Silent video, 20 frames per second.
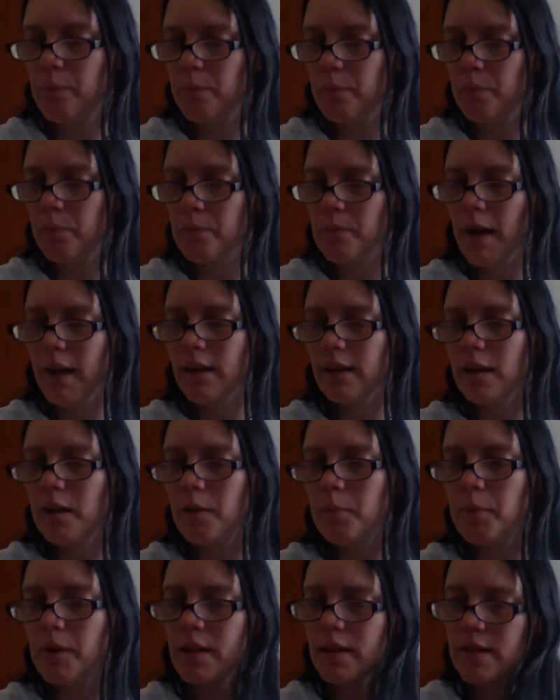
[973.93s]
Mainly
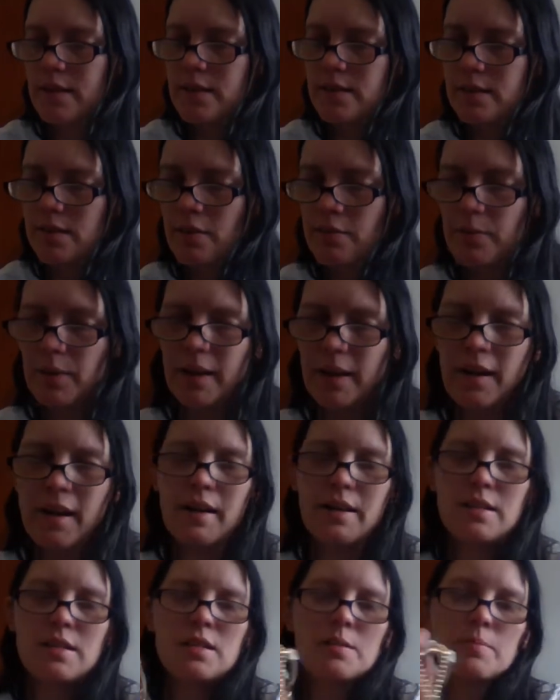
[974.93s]
because of my
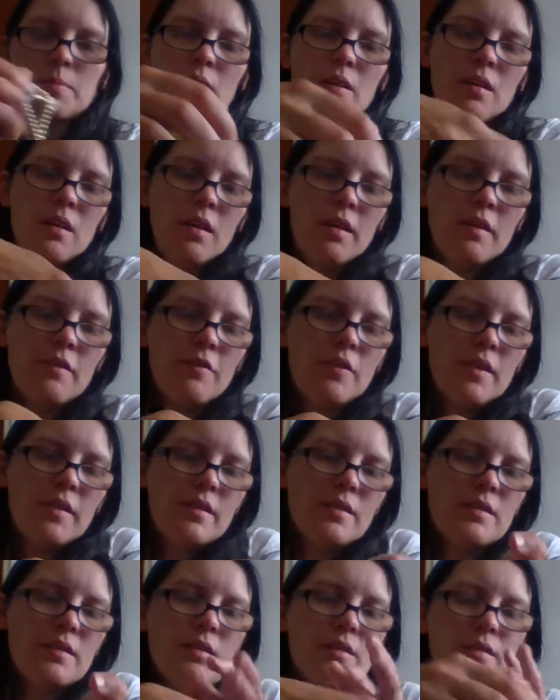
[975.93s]
eczema, I find
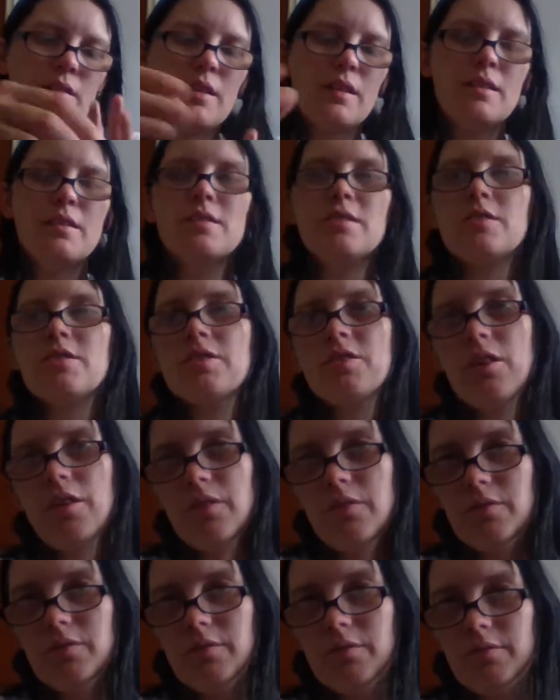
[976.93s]
that they just
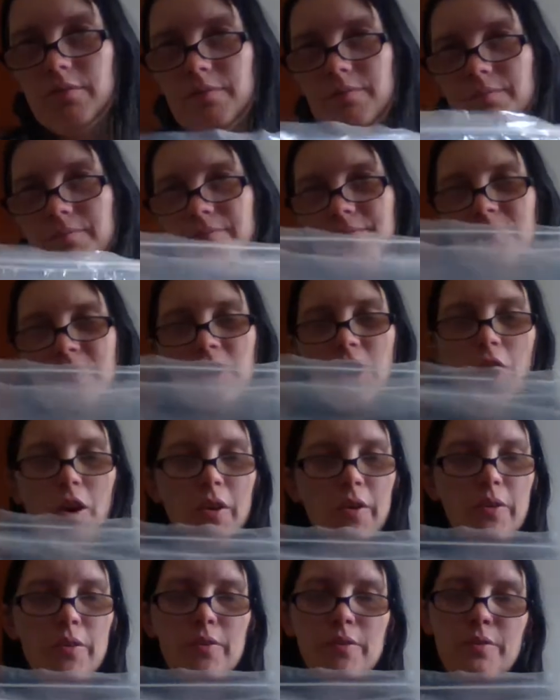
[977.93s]
don't
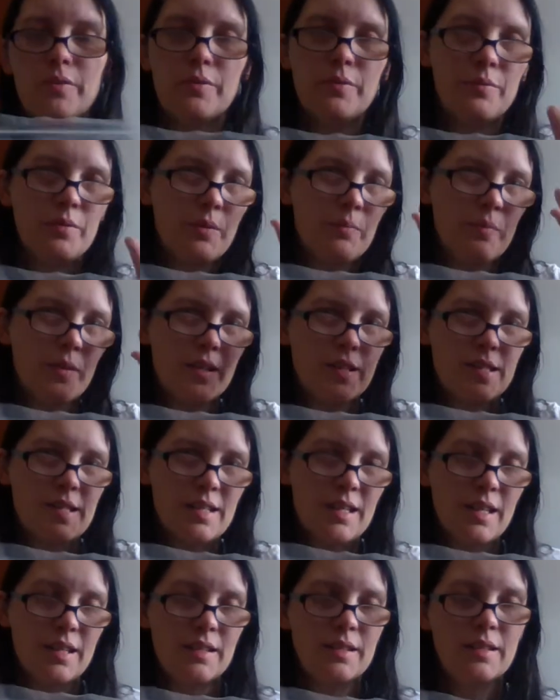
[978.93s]
go with my
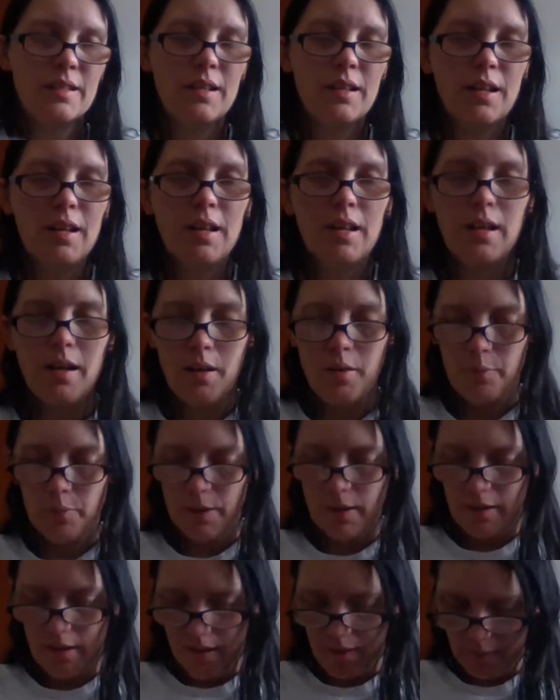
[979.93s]
skin.
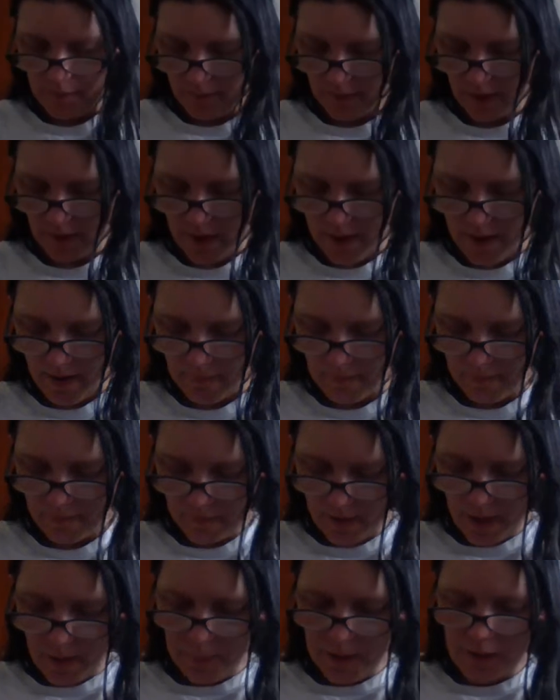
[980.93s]
But yeah,
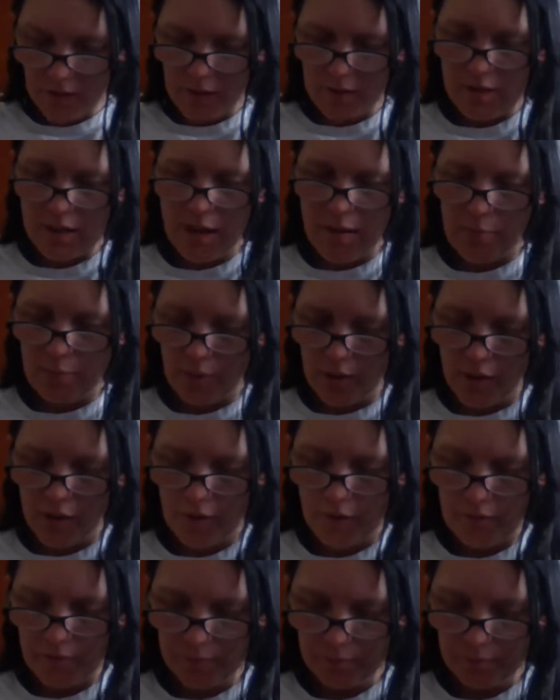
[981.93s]
let me know down below